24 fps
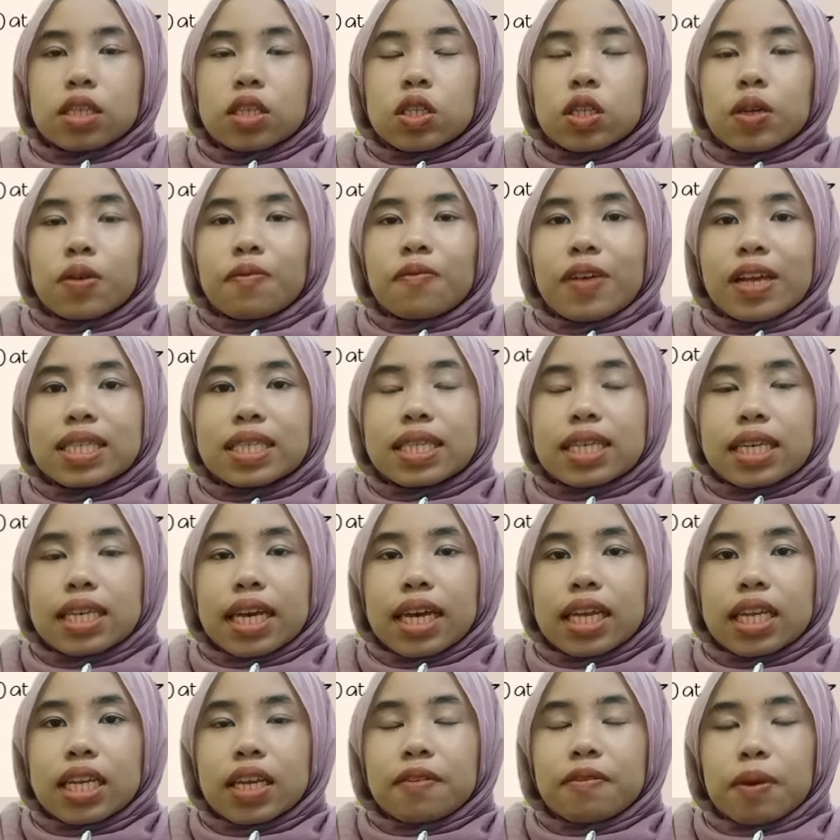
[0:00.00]
to
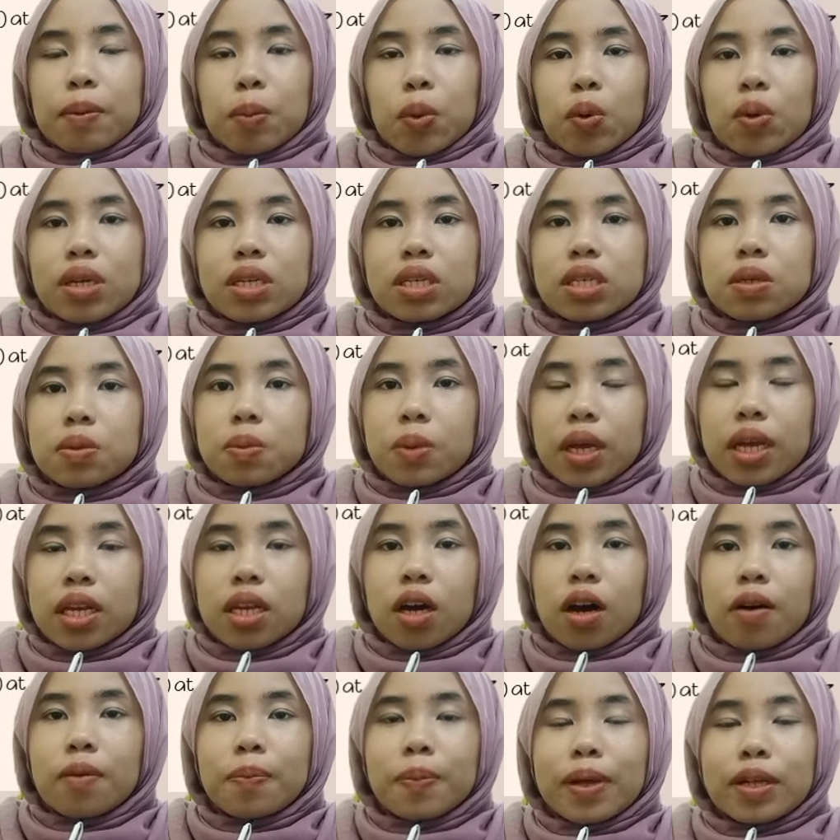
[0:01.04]
investigate the evaporation rate
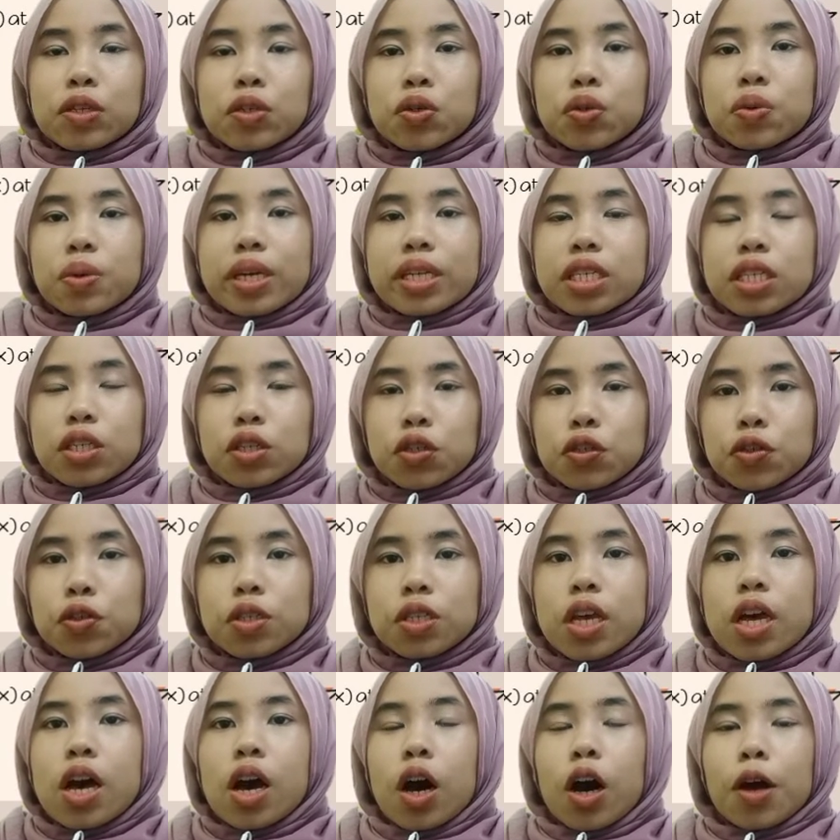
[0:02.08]
of petrol residues
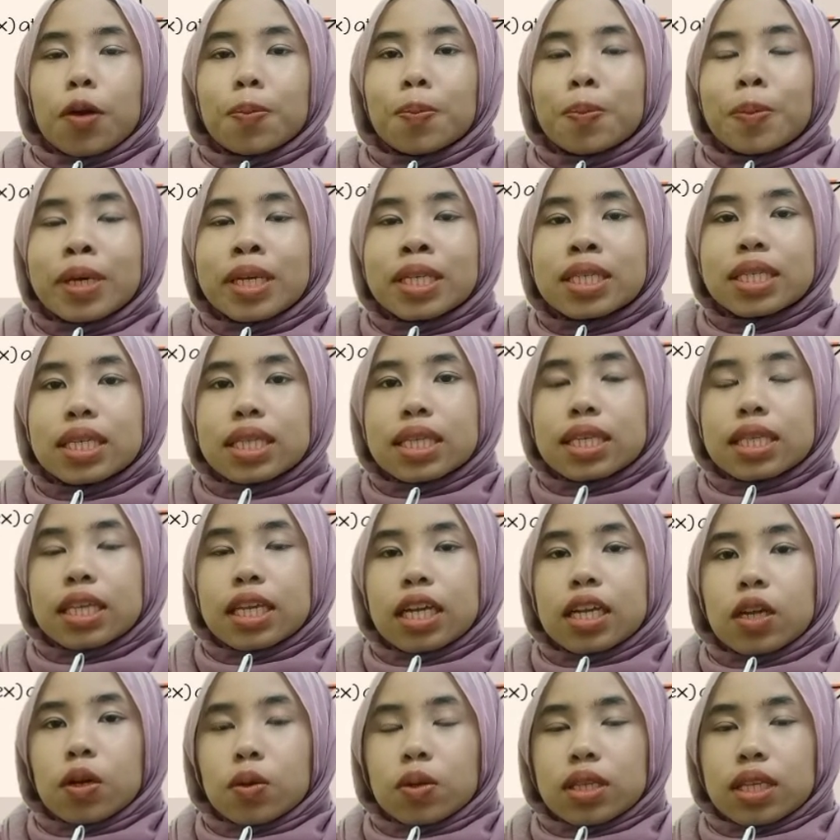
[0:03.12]
on burnt
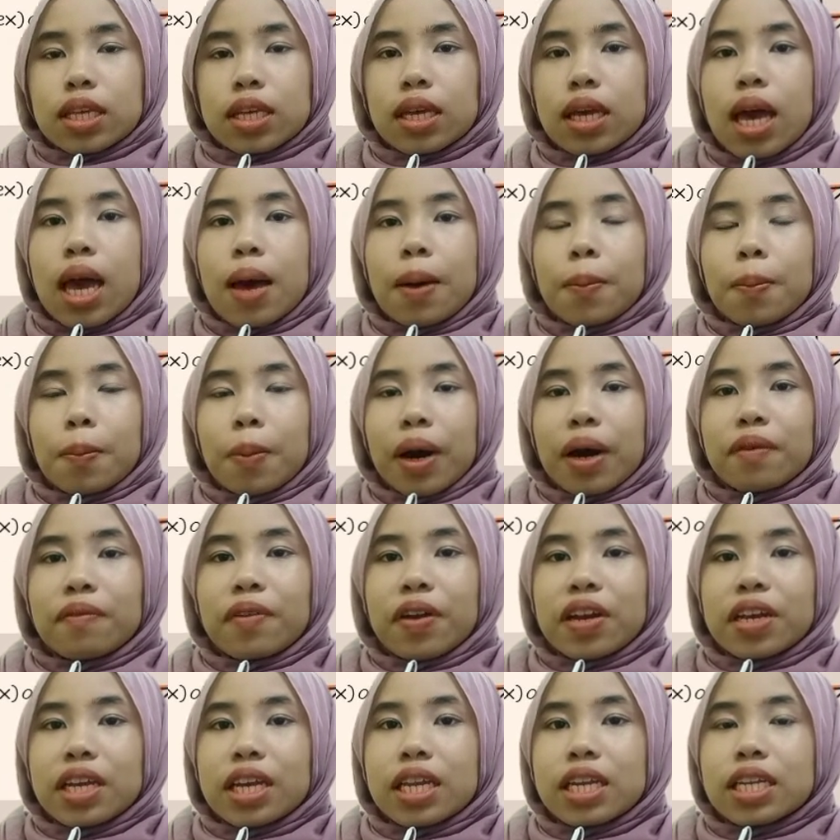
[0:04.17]
synthetic clothing by
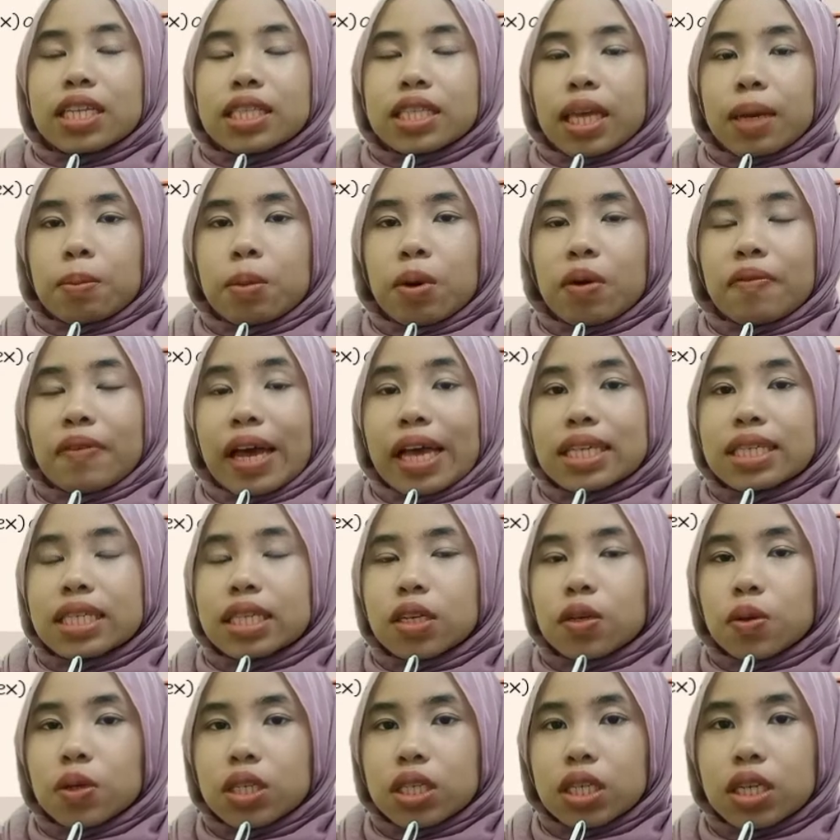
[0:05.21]
varying the time of
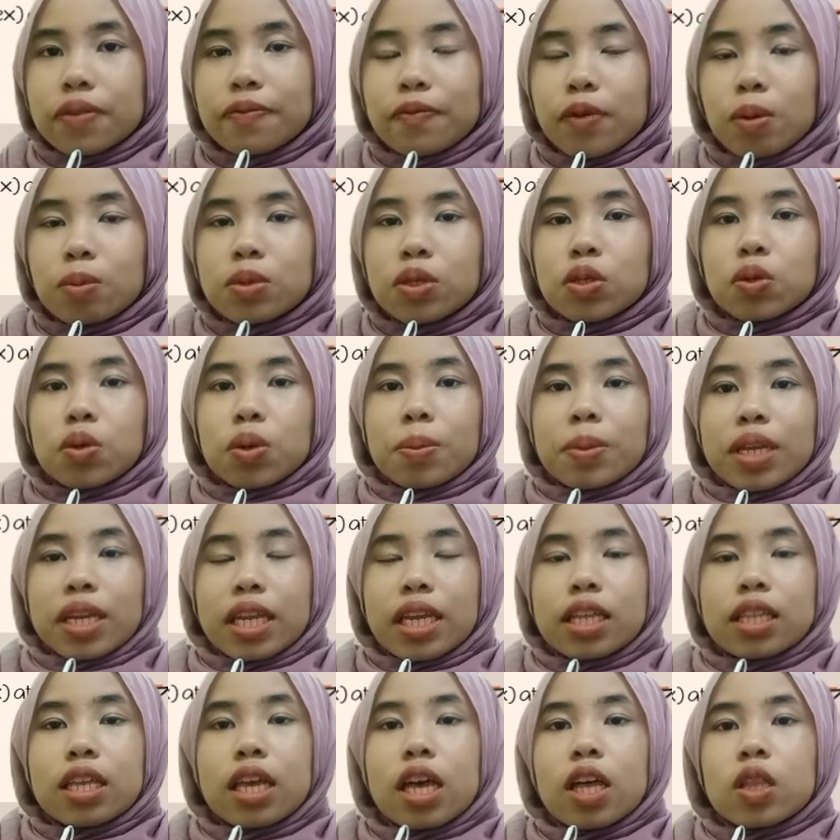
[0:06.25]
extinguishing from 0
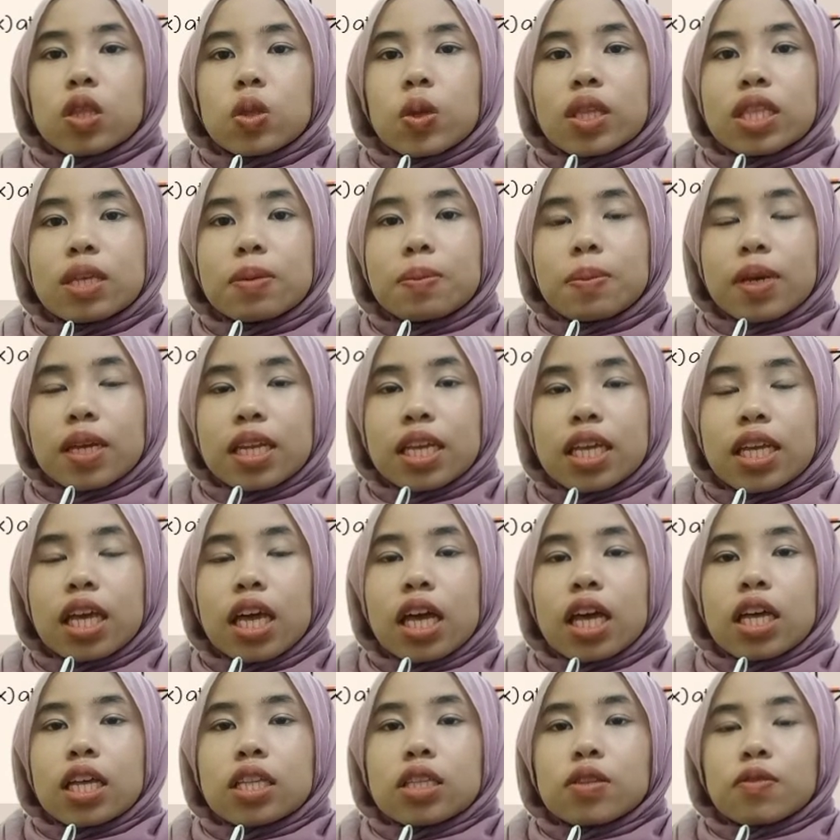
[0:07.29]
minute, 20 minute,
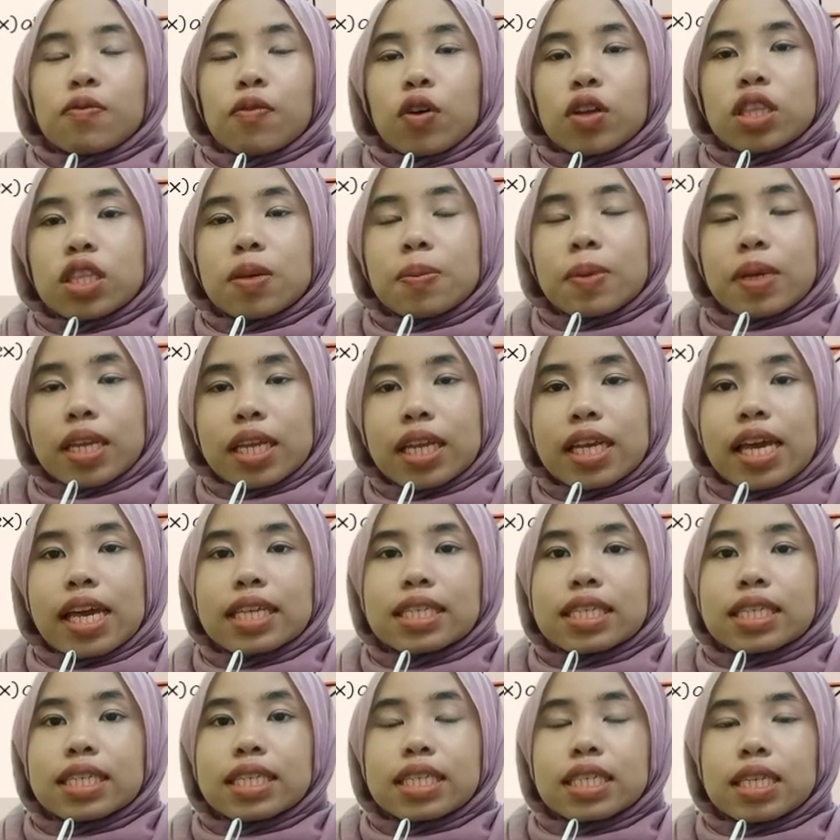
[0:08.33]
40 minute, and
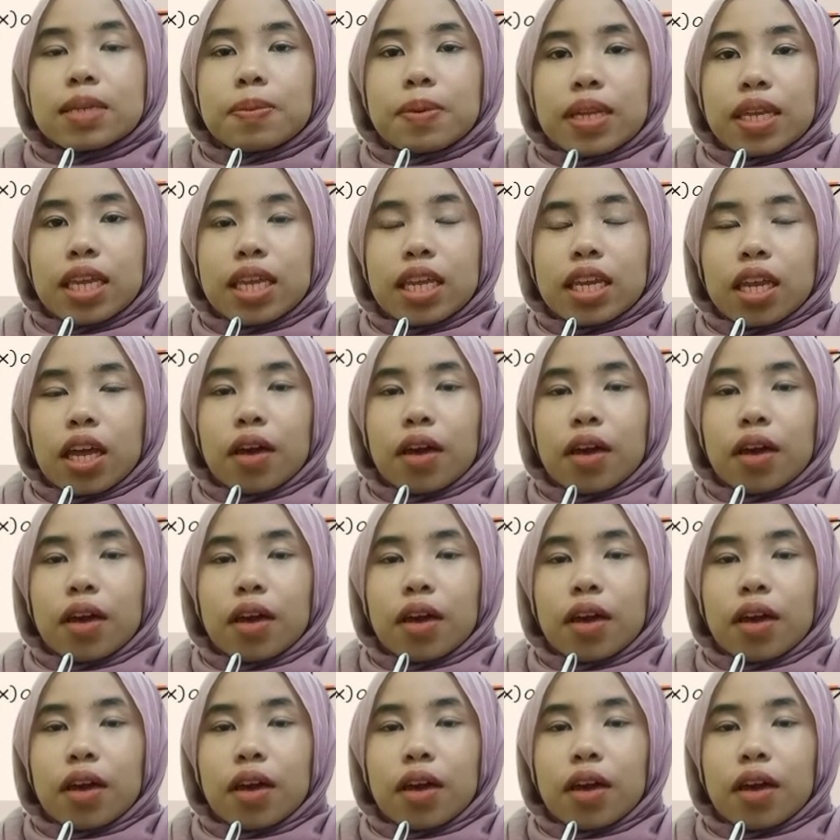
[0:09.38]
60 minute.